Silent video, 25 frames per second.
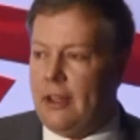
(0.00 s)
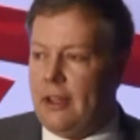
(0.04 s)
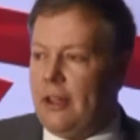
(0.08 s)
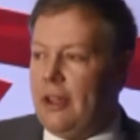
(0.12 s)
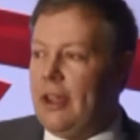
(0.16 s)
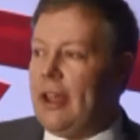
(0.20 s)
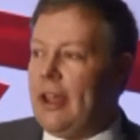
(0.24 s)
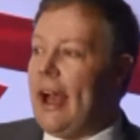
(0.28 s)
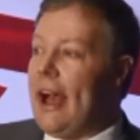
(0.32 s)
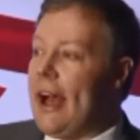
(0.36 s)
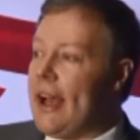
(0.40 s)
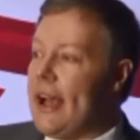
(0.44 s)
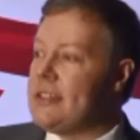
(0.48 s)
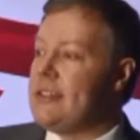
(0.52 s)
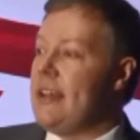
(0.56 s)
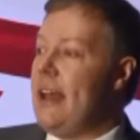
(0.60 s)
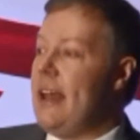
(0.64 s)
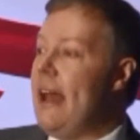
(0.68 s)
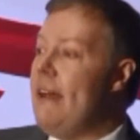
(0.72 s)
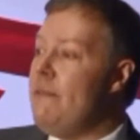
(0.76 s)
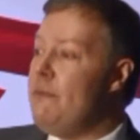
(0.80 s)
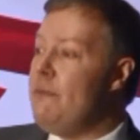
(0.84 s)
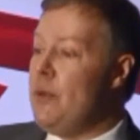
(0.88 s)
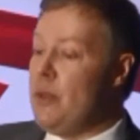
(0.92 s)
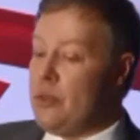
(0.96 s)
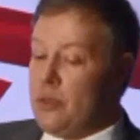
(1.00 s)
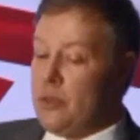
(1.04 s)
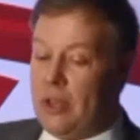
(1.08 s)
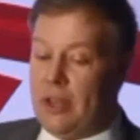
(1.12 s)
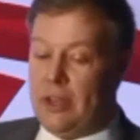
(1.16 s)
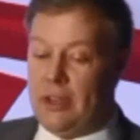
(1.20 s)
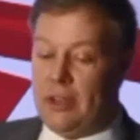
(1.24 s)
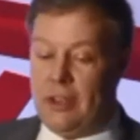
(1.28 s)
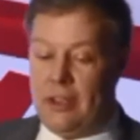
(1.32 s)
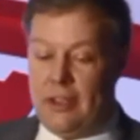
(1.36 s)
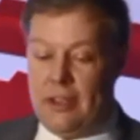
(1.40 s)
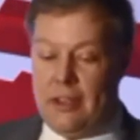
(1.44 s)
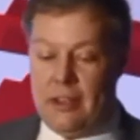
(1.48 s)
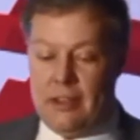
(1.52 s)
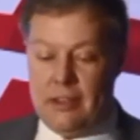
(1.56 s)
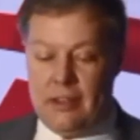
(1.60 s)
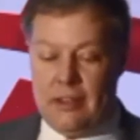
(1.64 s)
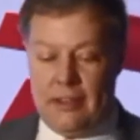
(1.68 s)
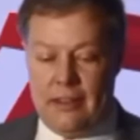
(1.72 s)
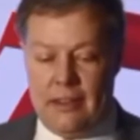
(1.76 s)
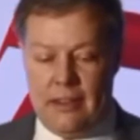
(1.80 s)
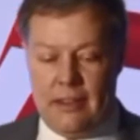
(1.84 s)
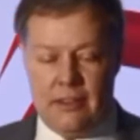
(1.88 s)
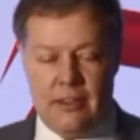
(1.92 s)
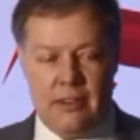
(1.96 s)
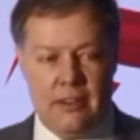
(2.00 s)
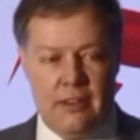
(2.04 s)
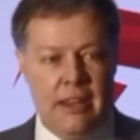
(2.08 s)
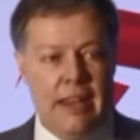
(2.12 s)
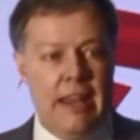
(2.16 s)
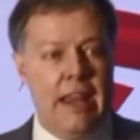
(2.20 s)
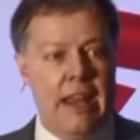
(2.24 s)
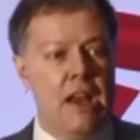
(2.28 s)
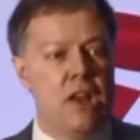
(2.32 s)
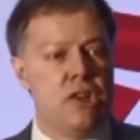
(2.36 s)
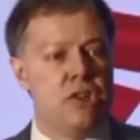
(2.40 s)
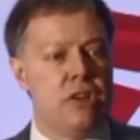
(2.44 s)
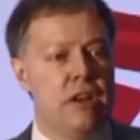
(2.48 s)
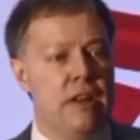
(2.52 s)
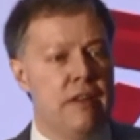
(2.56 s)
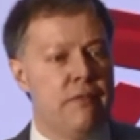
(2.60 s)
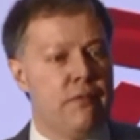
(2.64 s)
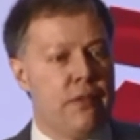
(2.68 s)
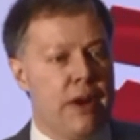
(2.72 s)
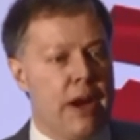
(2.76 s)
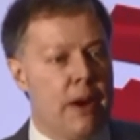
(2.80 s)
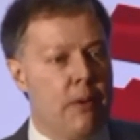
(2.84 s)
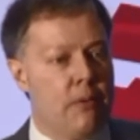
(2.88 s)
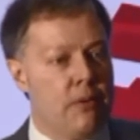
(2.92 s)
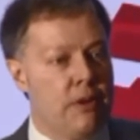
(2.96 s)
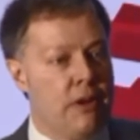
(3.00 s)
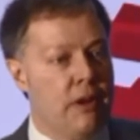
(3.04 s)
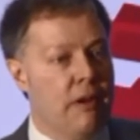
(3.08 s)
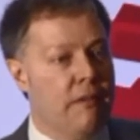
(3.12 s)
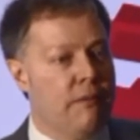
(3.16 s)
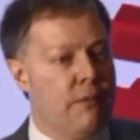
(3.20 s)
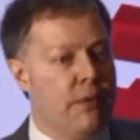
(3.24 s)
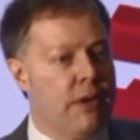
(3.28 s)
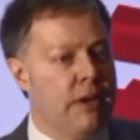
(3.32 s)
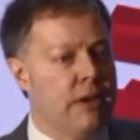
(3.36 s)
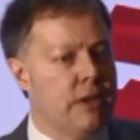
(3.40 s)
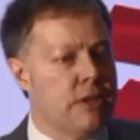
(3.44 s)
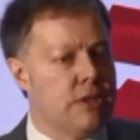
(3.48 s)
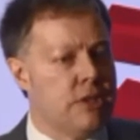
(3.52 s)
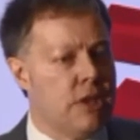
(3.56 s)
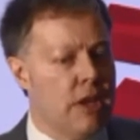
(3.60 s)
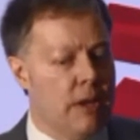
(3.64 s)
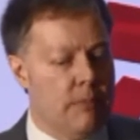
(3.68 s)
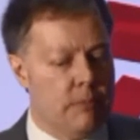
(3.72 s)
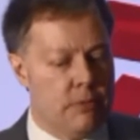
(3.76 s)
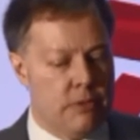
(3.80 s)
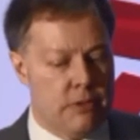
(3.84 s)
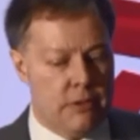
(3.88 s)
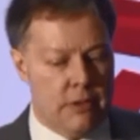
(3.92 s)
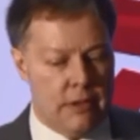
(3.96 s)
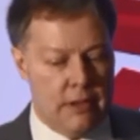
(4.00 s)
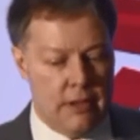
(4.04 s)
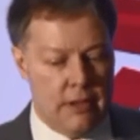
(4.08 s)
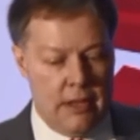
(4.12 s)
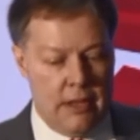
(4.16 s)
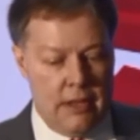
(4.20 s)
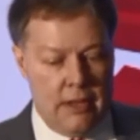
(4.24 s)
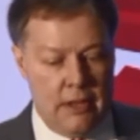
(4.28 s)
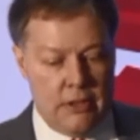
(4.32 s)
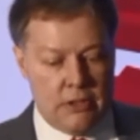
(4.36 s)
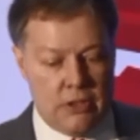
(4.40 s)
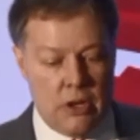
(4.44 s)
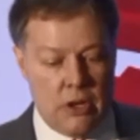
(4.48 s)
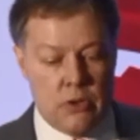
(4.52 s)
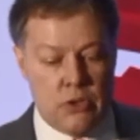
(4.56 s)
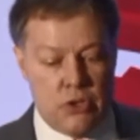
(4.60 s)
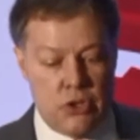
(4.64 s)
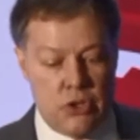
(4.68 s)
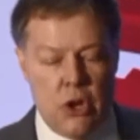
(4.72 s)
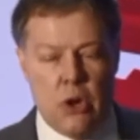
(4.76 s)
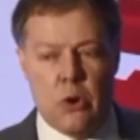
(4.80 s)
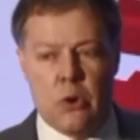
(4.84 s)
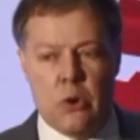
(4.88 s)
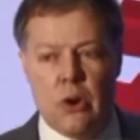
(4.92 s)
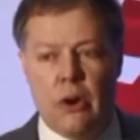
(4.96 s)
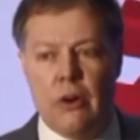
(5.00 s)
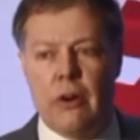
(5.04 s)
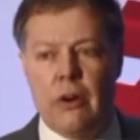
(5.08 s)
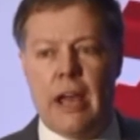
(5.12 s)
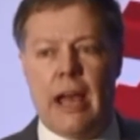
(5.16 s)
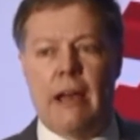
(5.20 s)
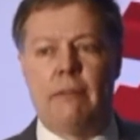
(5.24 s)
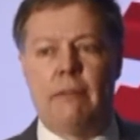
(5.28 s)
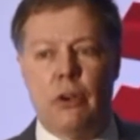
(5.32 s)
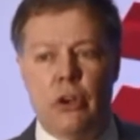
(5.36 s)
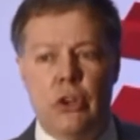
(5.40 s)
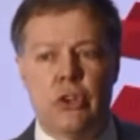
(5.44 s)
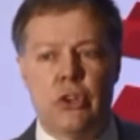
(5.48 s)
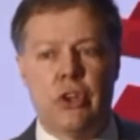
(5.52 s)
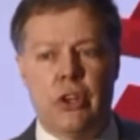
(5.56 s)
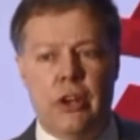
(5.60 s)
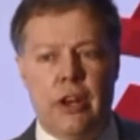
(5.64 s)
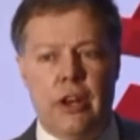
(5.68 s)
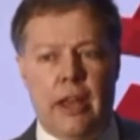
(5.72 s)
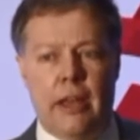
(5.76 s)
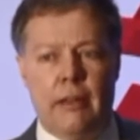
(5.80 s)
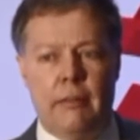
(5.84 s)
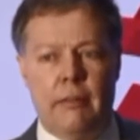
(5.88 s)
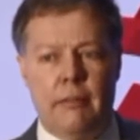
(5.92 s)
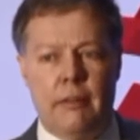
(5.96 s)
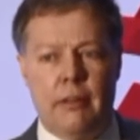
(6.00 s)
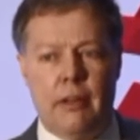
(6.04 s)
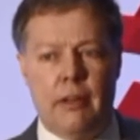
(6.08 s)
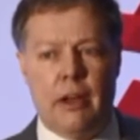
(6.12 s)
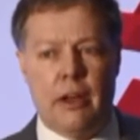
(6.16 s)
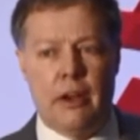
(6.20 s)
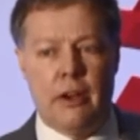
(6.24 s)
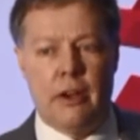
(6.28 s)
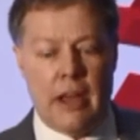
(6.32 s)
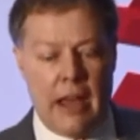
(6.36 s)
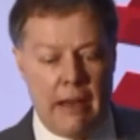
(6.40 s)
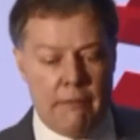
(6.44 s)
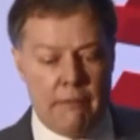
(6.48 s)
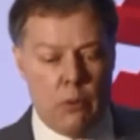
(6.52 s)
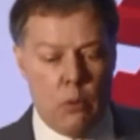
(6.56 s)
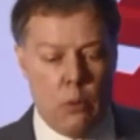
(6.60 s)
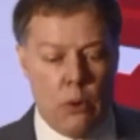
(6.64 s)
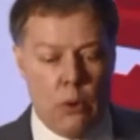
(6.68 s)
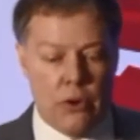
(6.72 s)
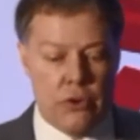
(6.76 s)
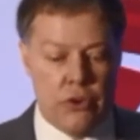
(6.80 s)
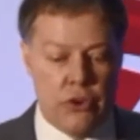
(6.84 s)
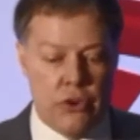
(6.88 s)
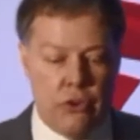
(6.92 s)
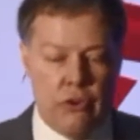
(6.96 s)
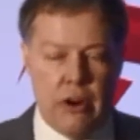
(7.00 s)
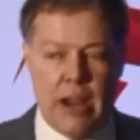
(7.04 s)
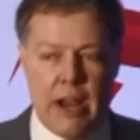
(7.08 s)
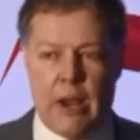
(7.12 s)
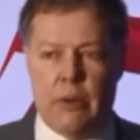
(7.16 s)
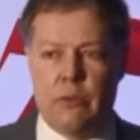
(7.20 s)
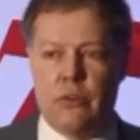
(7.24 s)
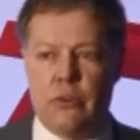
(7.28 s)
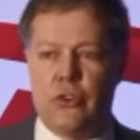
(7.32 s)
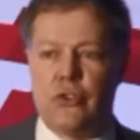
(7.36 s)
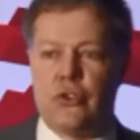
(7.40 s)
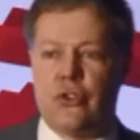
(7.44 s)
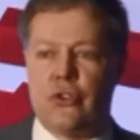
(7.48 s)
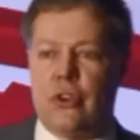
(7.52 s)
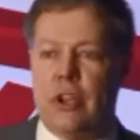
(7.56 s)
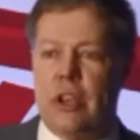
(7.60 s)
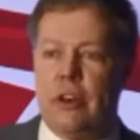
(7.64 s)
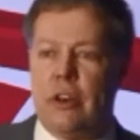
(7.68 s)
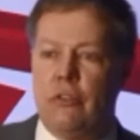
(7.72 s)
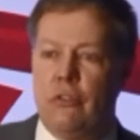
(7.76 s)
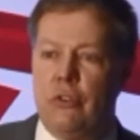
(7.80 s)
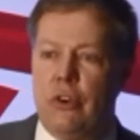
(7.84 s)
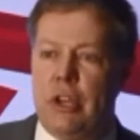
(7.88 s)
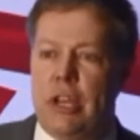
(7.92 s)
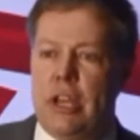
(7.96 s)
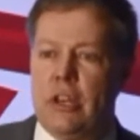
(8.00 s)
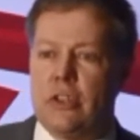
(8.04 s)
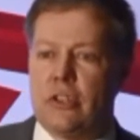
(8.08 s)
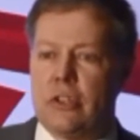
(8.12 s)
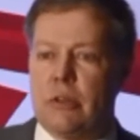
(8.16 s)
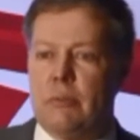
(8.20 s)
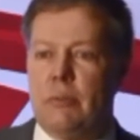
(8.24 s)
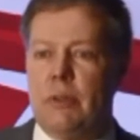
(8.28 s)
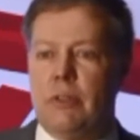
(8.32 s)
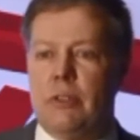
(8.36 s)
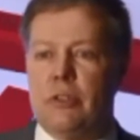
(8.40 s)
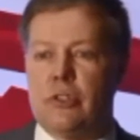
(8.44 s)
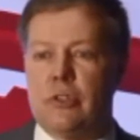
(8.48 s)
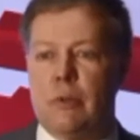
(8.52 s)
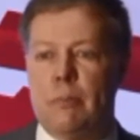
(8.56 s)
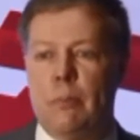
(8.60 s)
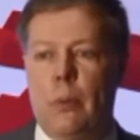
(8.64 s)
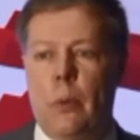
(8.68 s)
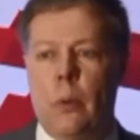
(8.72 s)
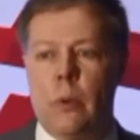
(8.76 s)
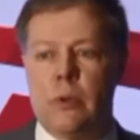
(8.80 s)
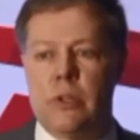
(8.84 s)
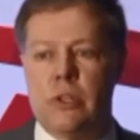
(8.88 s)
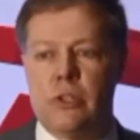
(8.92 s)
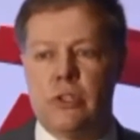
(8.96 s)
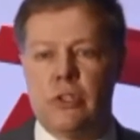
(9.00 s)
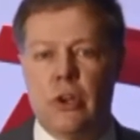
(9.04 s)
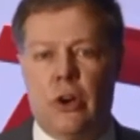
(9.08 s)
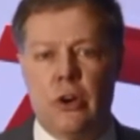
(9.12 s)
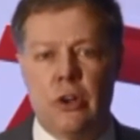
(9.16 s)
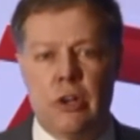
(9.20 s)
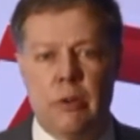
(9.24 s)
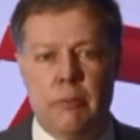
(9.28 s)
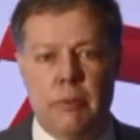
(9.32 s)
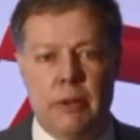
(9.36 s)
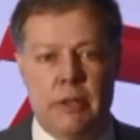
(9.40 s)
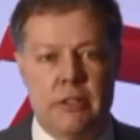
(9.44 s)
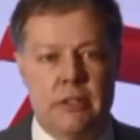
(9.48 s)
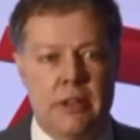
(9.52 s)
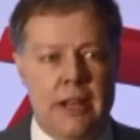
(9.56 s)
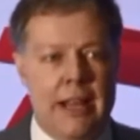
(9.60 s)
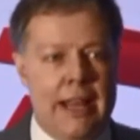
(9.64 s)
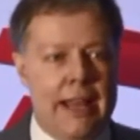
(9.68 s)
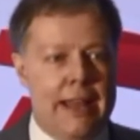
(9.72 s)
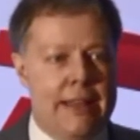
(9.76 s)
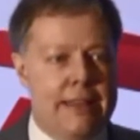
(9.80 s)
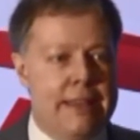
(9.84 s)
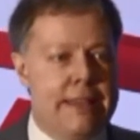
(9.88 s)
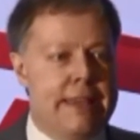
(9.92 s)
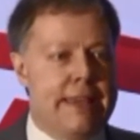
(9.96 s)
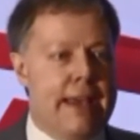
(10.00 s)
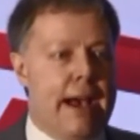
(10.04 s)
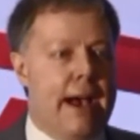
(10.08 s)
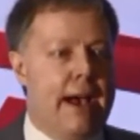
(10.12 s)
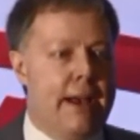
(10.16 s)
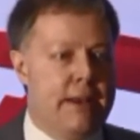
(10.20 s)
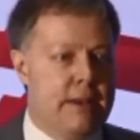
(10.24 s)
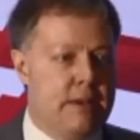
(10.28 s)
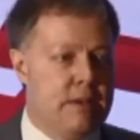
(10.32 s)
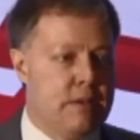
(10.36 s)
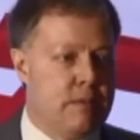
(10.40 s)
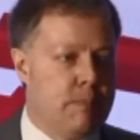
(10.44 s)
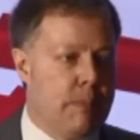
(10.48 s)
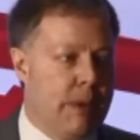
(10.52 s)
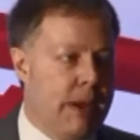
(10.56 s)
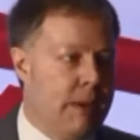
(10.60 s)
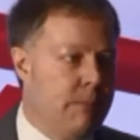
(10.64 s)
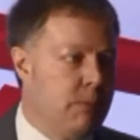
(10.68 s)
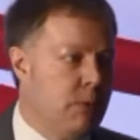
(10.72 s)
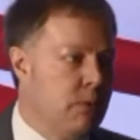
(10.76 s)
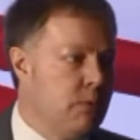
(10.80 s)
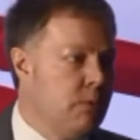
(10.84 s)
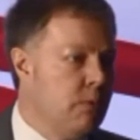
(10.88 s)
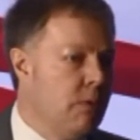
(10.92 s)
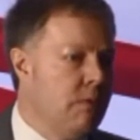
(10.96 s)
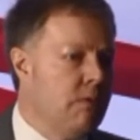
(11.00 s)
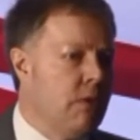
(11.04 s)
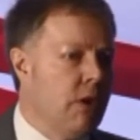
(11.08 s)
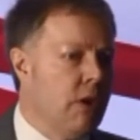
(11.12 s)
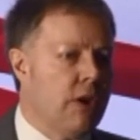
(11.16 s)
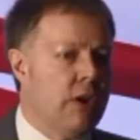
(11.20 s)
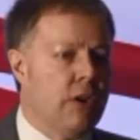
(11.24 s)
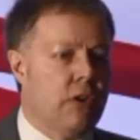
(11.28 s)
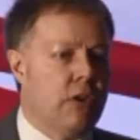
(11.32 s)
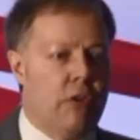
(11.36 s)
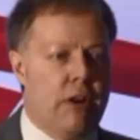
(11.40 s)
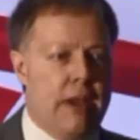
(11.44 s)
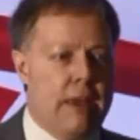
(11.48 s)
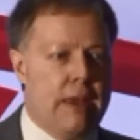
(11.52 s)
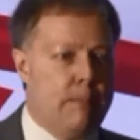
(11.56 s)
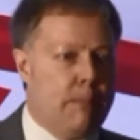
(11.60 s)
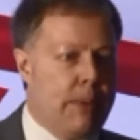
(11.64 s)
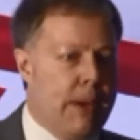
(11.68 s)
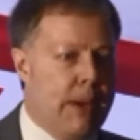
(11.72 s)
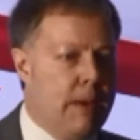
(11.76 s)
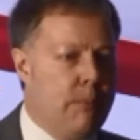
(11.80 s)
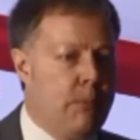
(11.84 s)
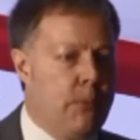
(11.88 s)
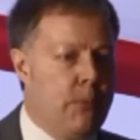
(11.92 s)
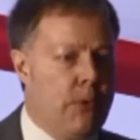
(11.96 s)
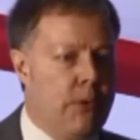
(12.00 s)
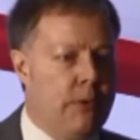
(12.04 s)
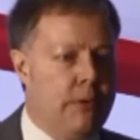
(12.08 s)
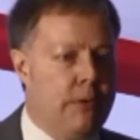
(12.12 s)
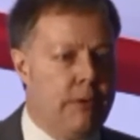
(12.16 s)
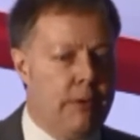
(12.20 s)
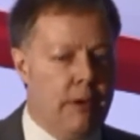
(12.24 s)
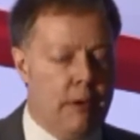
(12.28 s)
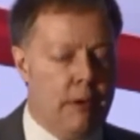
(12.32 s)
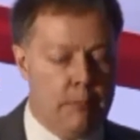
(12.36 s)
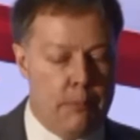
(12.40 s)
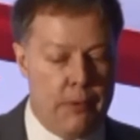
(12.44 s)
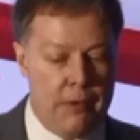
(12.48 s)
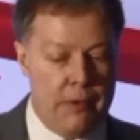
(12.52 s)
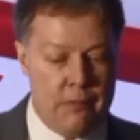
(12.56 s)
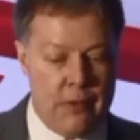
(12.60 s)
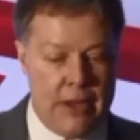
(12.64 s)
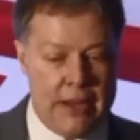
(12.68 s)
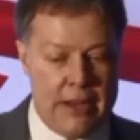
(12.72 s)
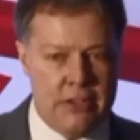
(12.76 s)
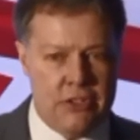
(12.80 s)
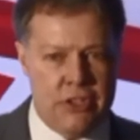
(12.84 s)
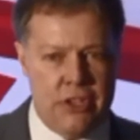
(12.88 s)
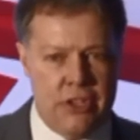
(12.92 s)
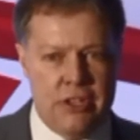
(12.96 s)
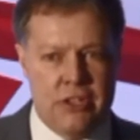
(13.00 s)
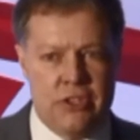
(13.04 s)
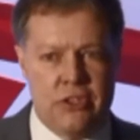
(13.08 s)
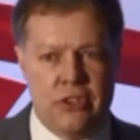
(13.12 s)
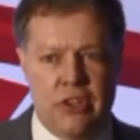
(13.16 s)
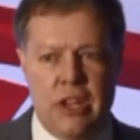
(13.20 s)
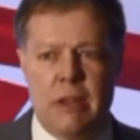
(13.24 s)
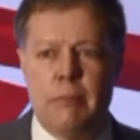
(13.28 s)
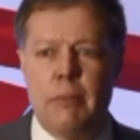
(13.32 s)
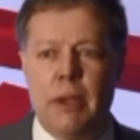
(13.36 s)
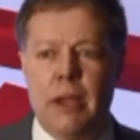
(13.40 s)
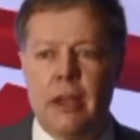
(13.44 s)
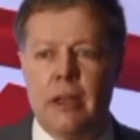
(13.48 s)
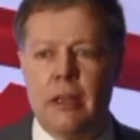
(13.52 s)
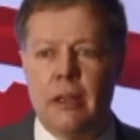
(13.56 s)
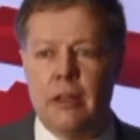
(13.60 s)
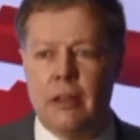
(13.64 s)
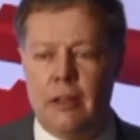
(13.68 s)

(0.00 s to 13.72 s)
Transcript: It has everything easily found at your fingertips. So do go and have a look at it and have a wander around and try and read some of the supporting documents, the guidance papers. We've got a great paper on preventing skimming.